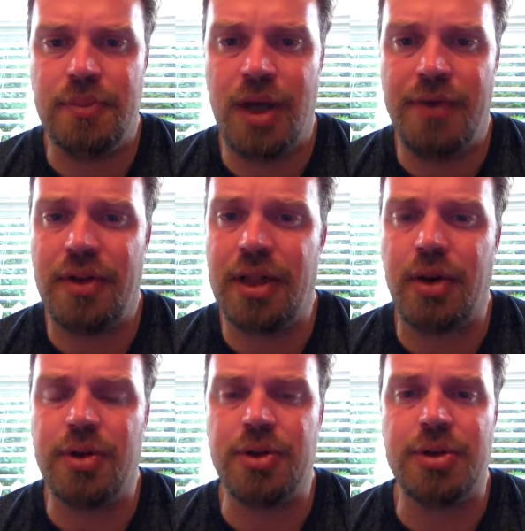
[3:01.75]
I felt like I
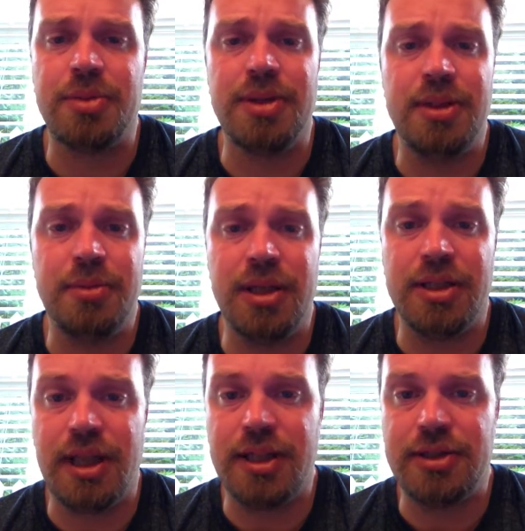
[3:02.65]
was always been being
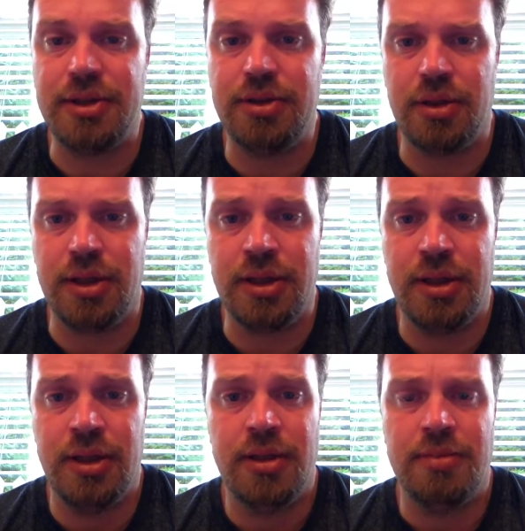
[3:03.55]
tested during
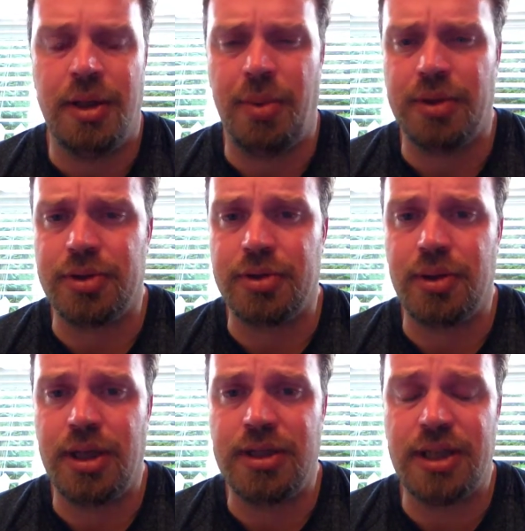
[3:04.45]
my personal
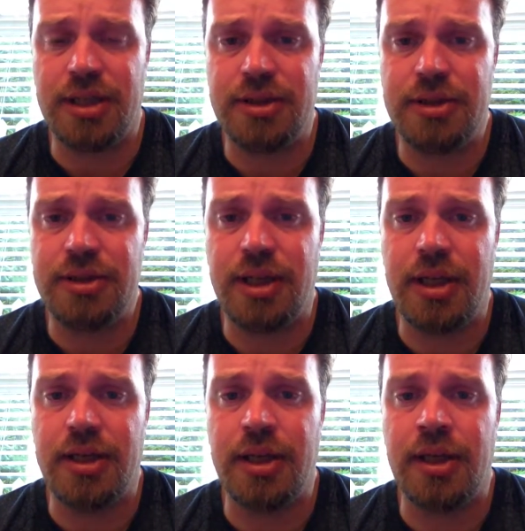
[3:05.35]
training sessions,
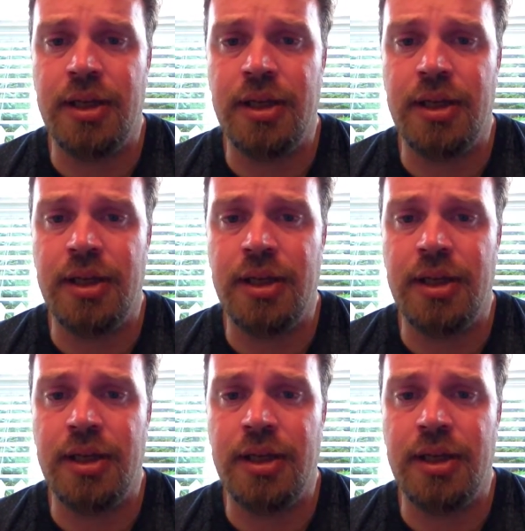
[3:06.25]
and